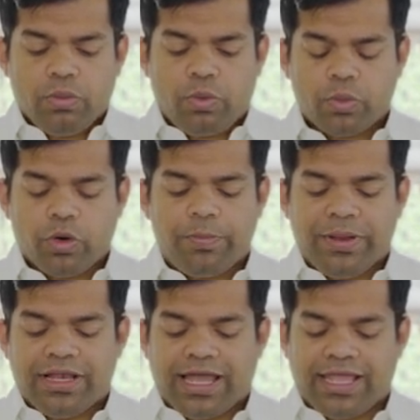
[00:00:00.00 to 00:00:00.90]
What would it
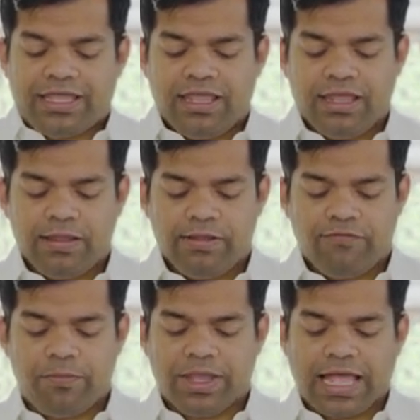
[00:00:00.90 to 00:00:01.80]
be like if
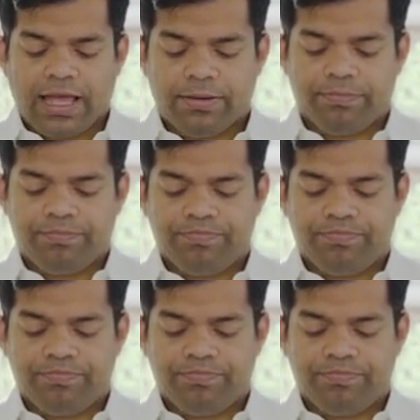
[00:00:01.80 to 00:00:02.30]
you began